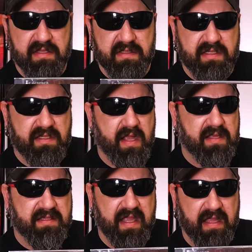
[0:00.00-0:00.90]

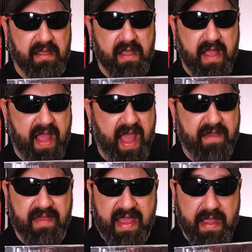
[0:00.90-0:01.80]
disgusting
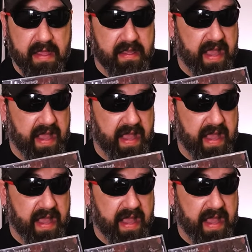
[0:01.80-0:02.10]
heavy